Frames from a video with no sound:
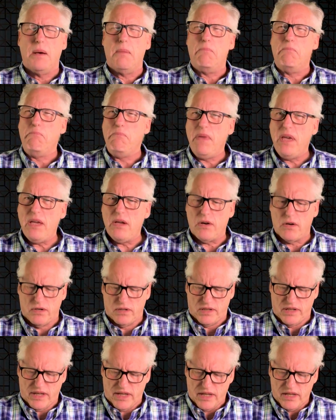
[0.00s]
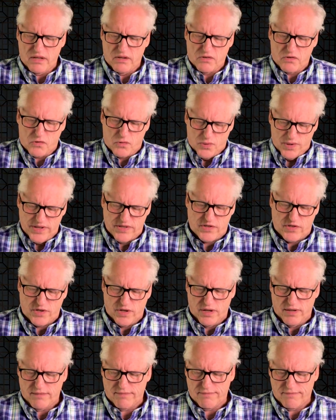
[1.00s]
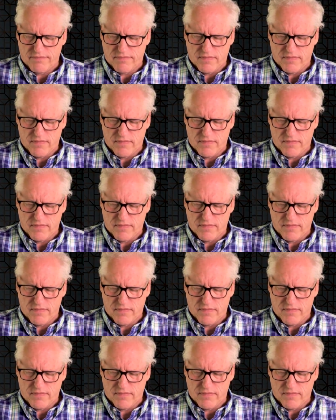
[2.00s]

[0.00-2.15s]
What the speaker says: merely Christian.